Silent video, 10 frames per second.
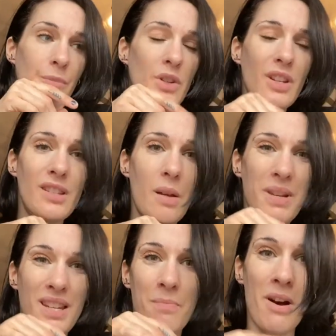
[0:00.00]
I was gonna say I've
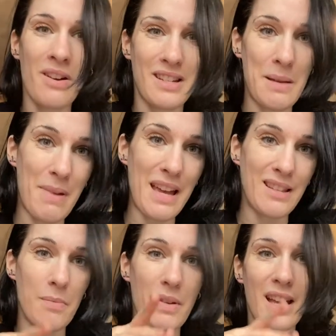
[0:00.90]
been demanding
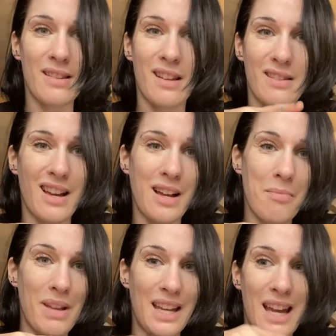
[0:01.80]
better, but that sounds like I'm
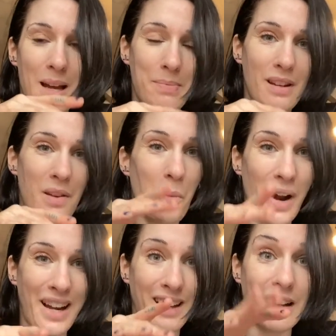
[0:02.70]
being an absolute
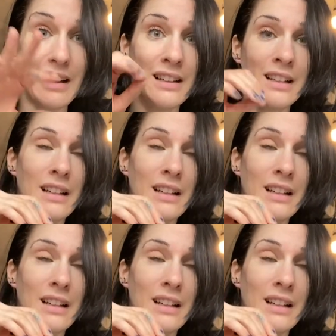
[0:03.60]
wanker.